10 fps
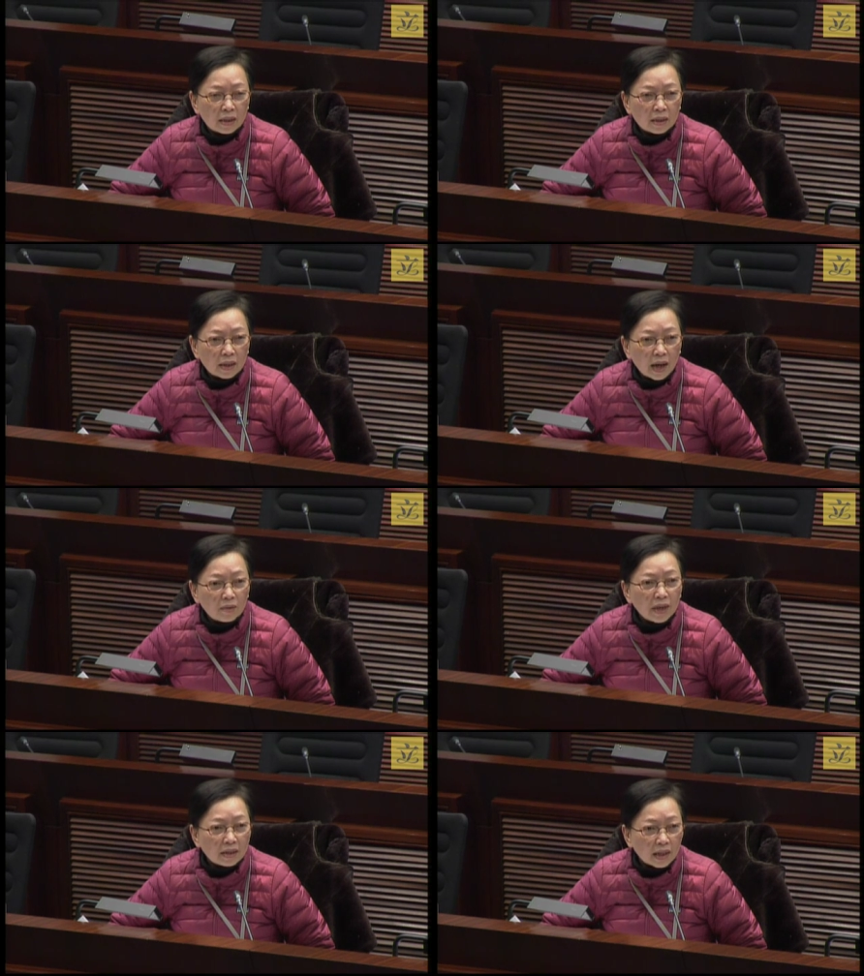
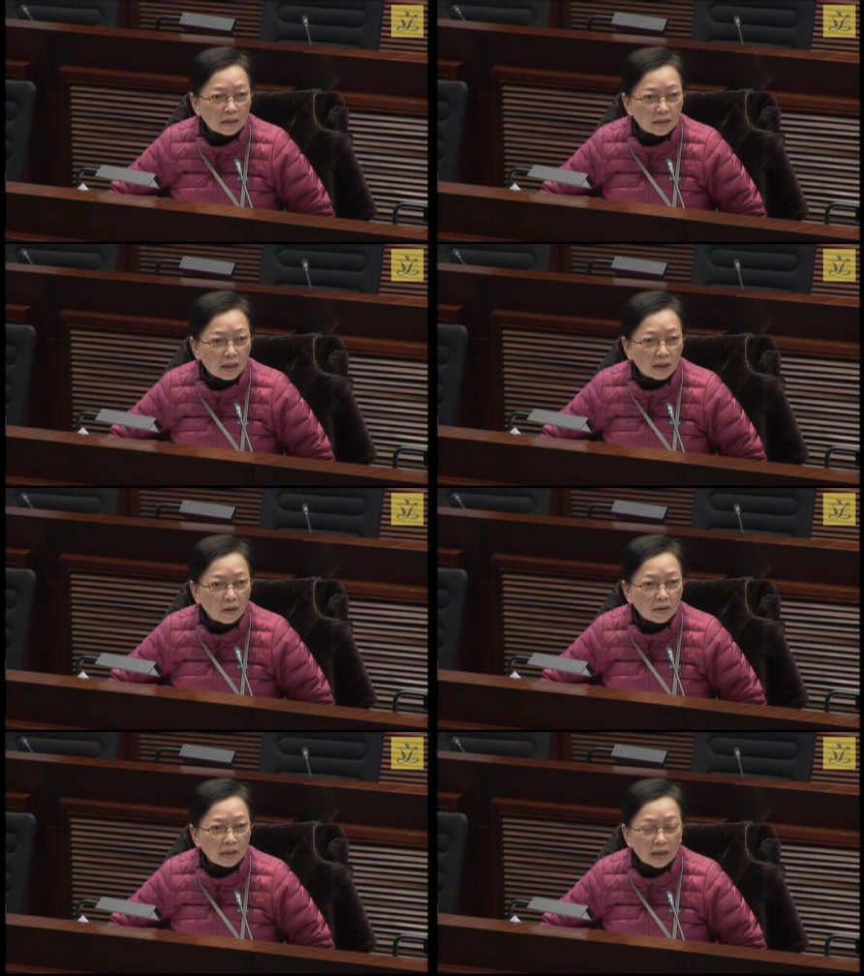um, of uh,
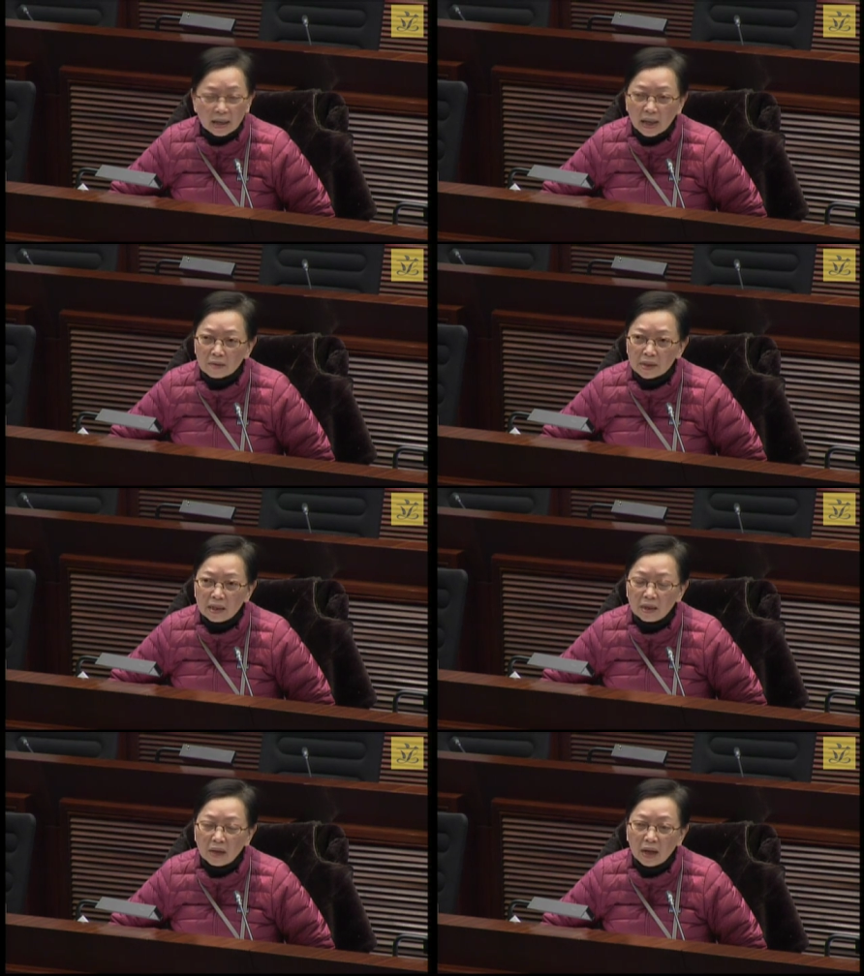finding
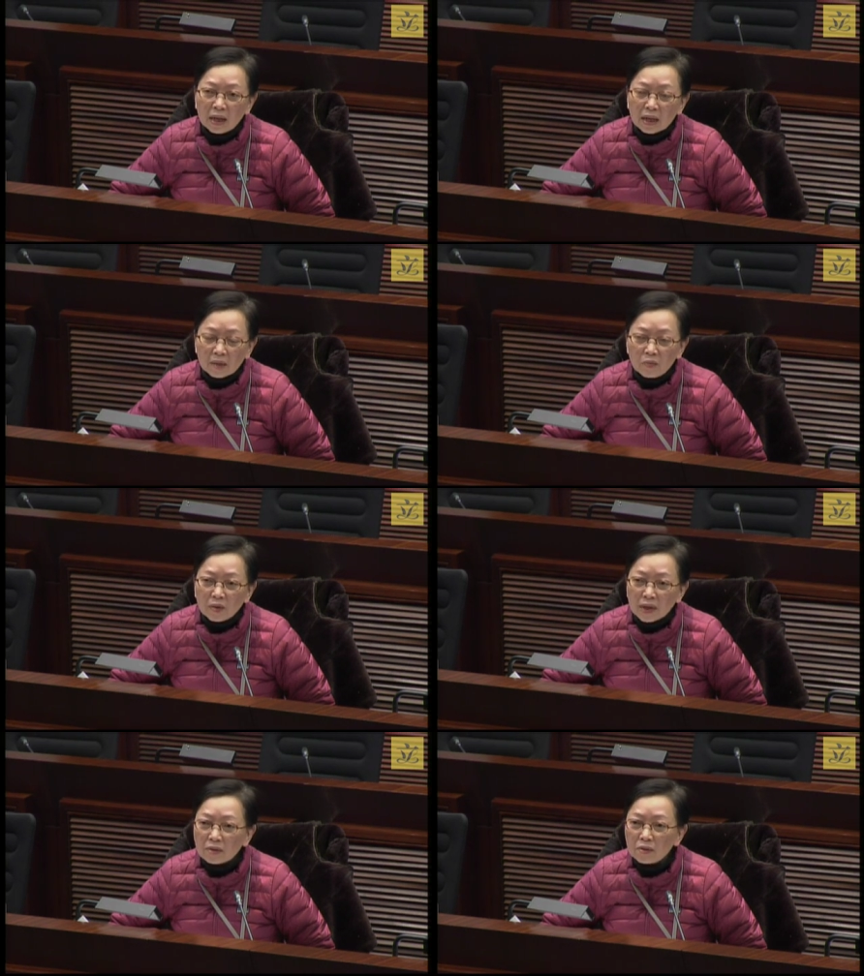information
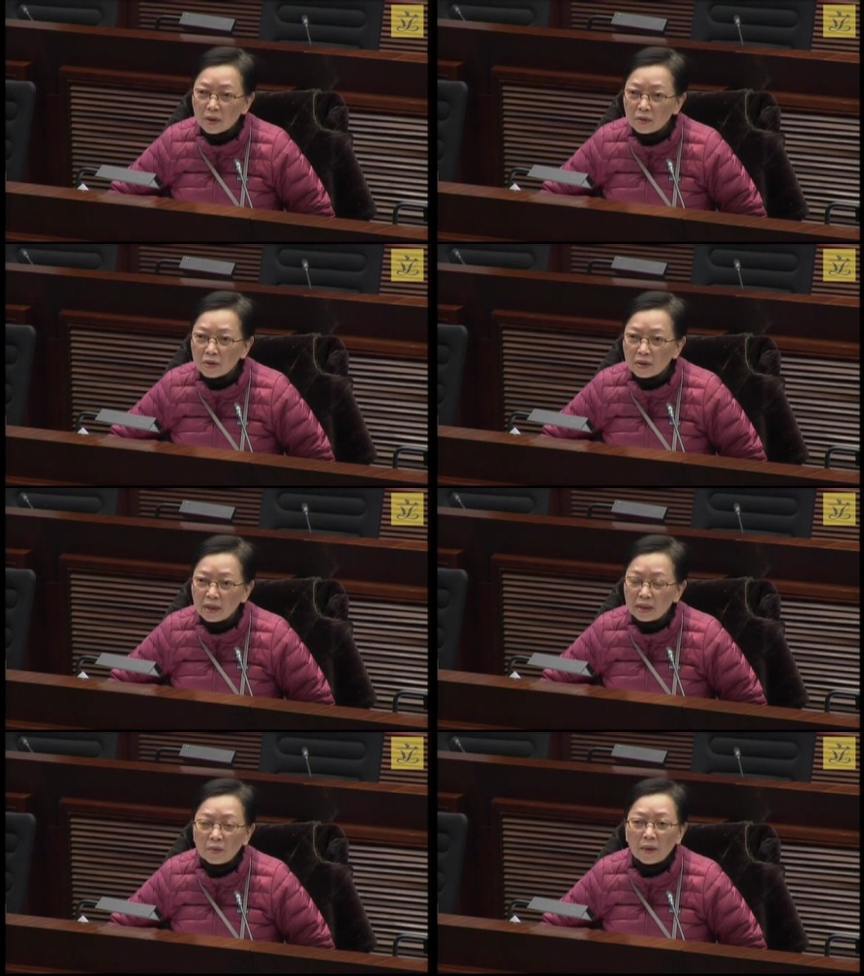and uh,